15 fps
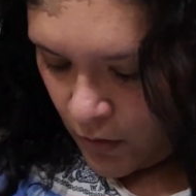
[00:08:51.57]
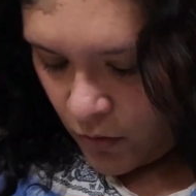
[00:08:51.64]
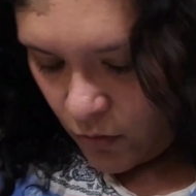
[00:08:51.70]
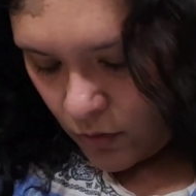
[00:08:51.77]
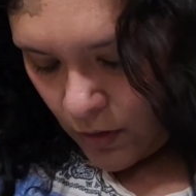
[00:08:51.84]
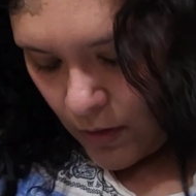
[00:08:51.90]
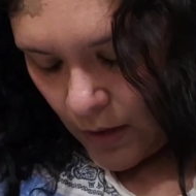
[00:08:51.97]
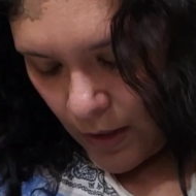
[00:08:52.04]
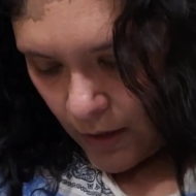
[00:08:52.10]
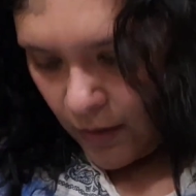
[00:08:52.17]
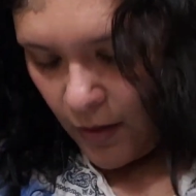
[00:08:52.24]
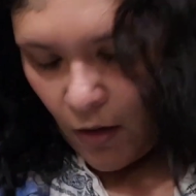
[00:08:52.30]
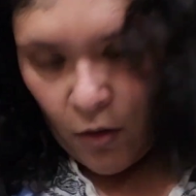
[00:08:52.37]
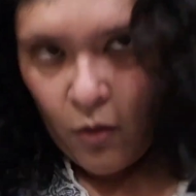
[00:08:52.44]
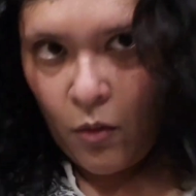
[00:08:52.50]
you can get
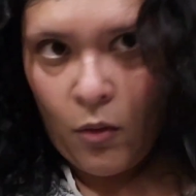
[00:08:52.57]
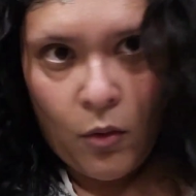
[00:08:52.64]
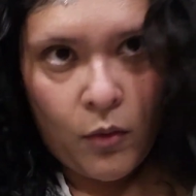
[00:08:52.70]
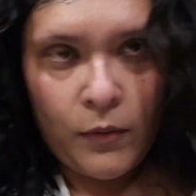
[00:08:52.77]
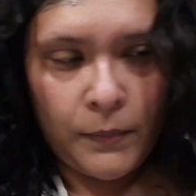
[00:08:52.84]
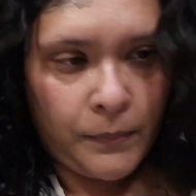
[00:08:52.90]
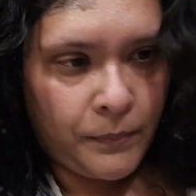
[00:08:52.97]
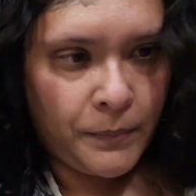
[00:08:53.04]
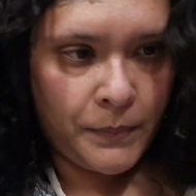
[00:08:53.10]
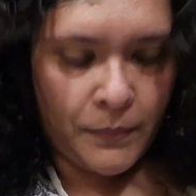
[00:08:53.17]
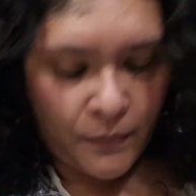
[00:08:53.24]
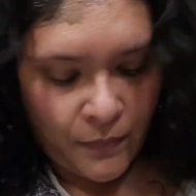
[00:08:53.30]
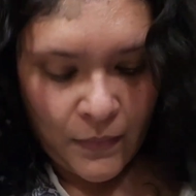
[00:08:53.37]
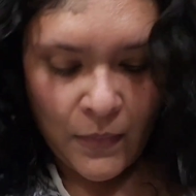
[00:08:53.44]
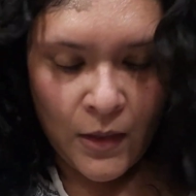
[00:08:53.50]
the whole
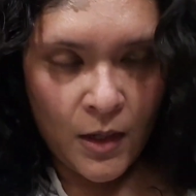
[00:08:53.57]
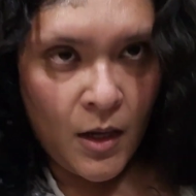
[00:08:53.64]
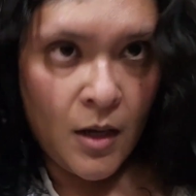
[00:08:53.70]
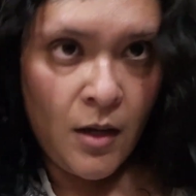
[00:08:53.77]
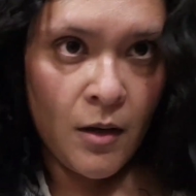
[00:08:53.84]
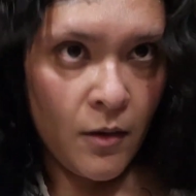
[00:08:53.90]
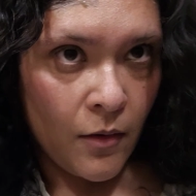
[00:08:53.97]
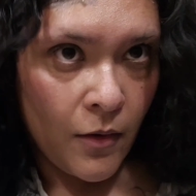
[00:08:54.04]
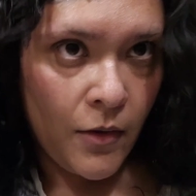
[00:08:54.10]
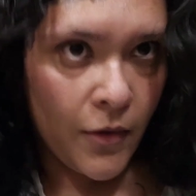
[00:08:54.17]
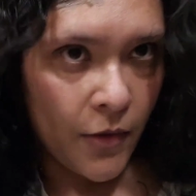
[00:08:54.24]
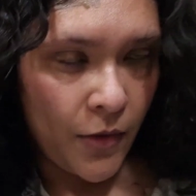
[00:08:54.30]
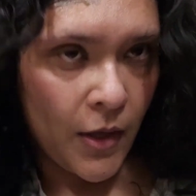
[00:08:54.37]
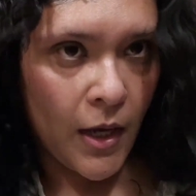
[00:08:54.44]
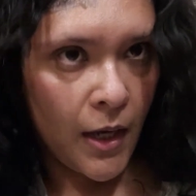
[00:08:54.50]

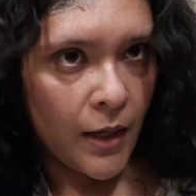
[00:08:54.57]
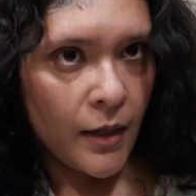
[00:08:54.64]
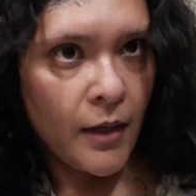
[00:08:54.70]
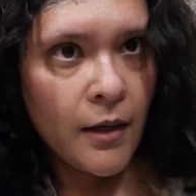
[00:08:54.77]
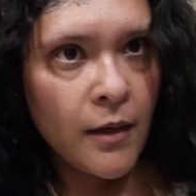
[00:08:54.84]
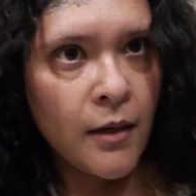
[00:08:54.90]
thing.